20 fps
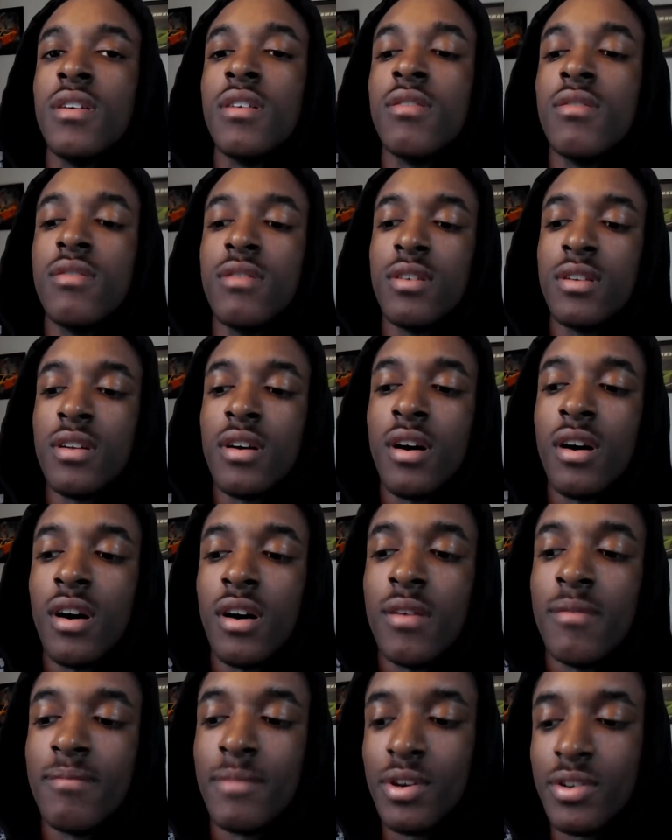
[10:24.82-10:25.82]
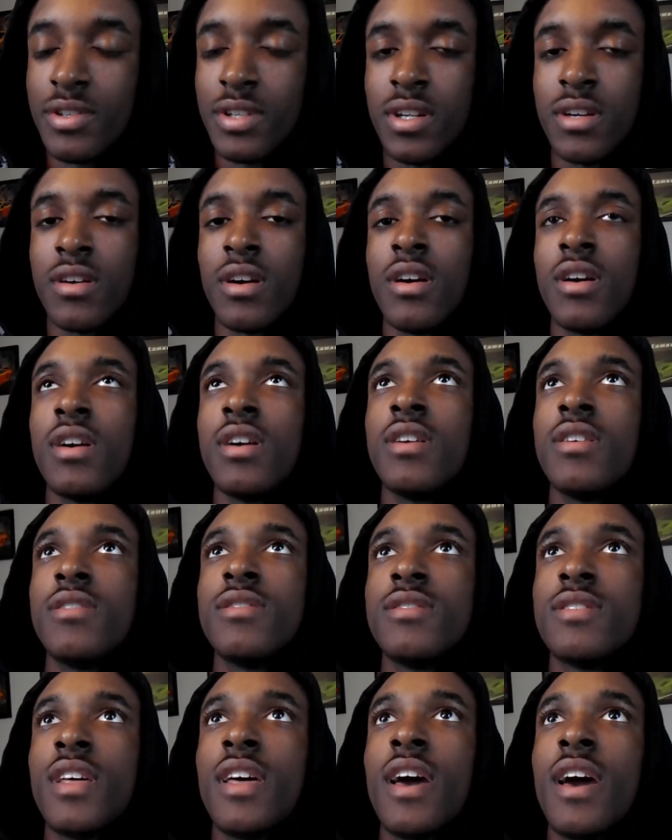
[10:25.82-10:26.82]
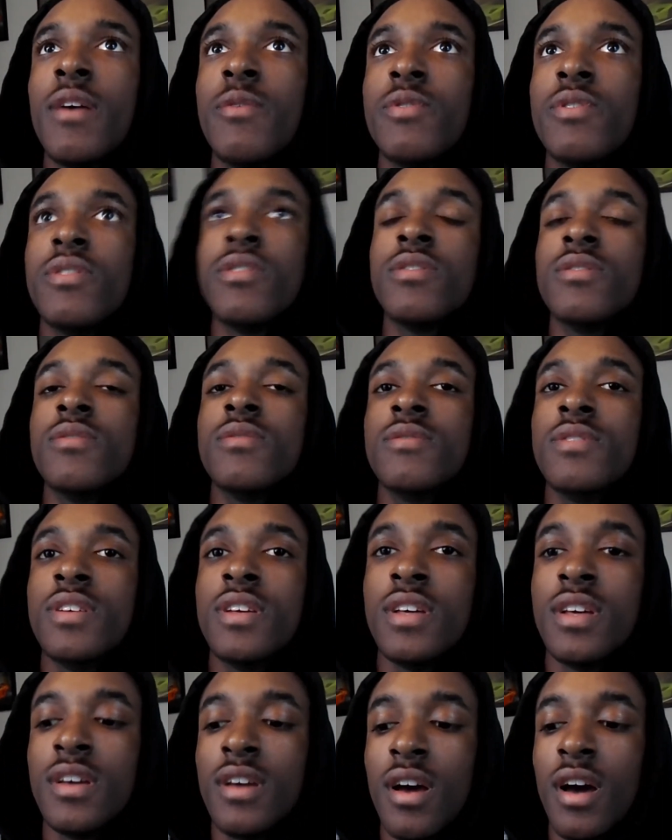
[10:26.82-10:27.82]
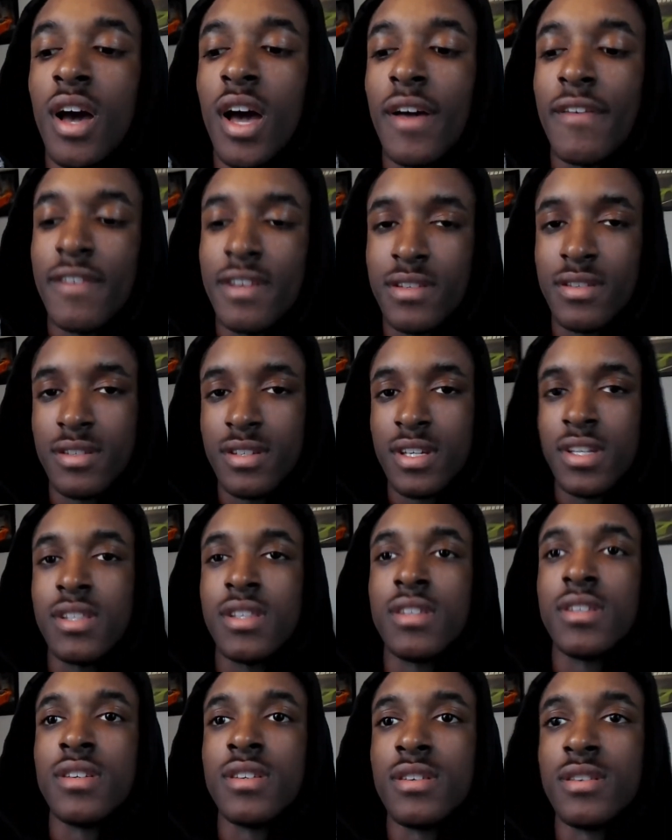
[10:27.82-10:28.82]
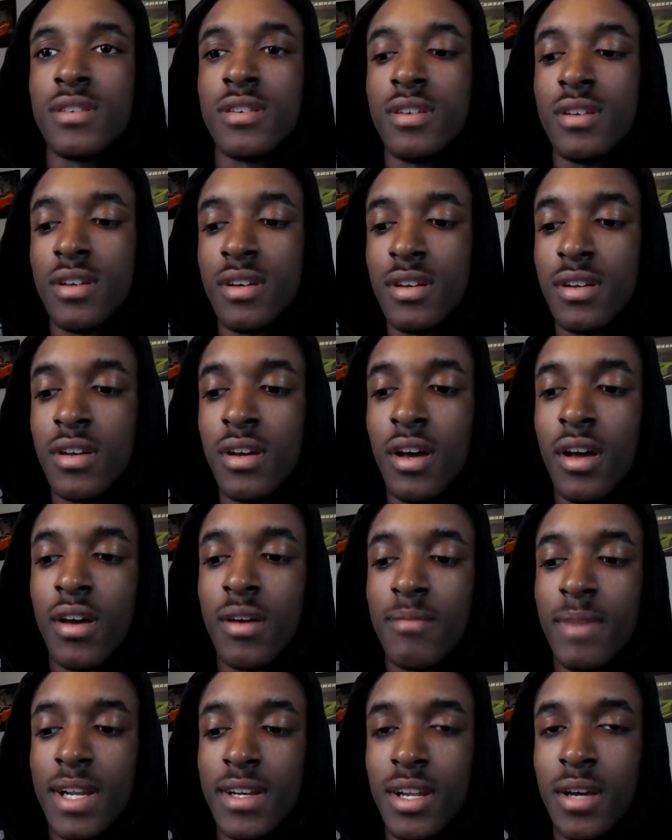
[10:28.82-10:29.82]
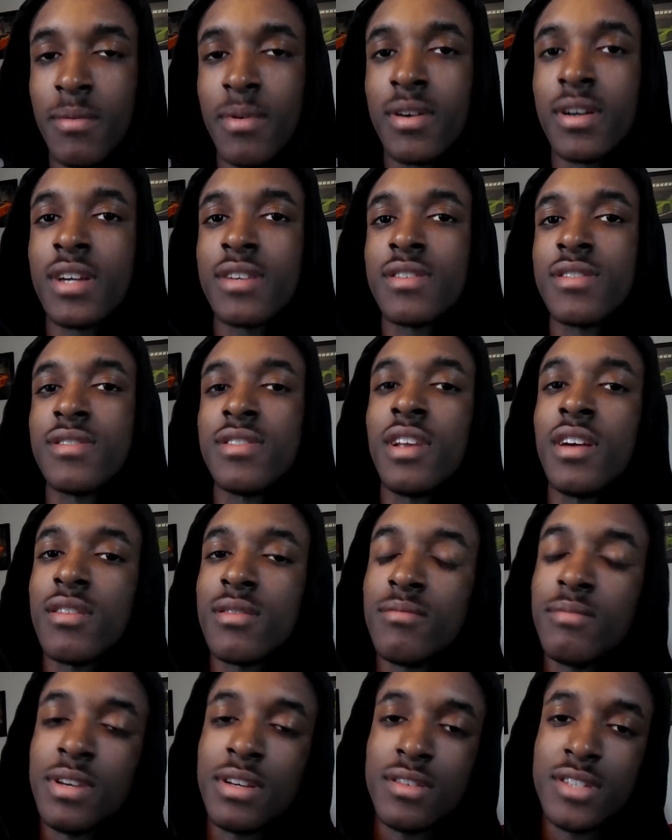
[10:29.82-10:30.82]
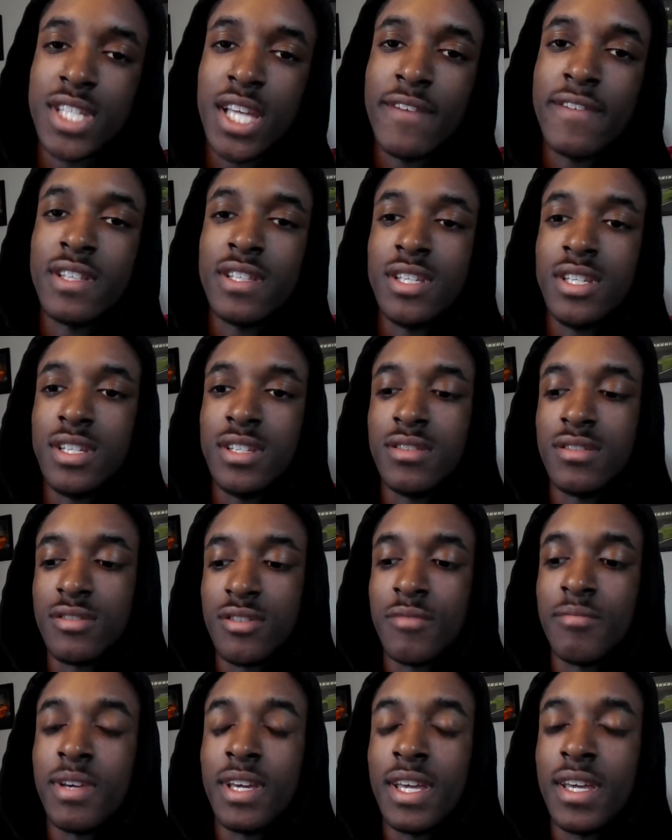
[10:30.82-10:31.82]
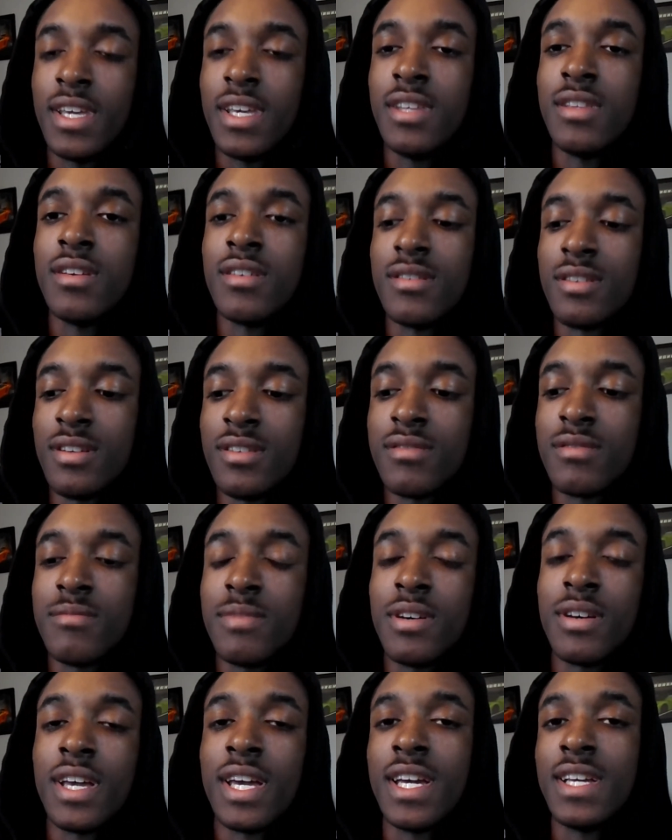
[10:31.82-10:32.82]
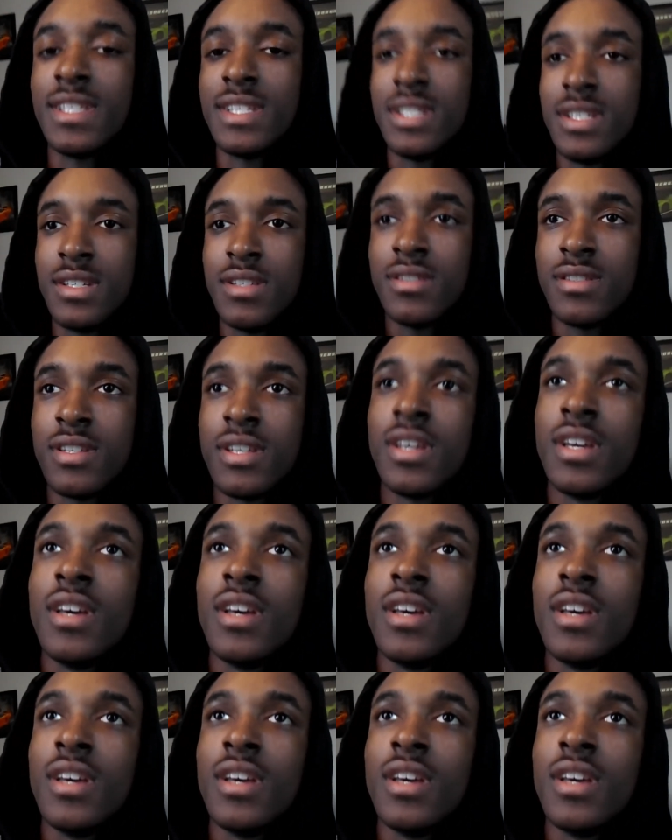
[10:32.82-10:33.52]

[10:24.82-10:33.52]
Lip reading: on most of the cars that I will own. Obviously, the my WRX is not going to be on 17s. It's going to be either. It's going to be on 18s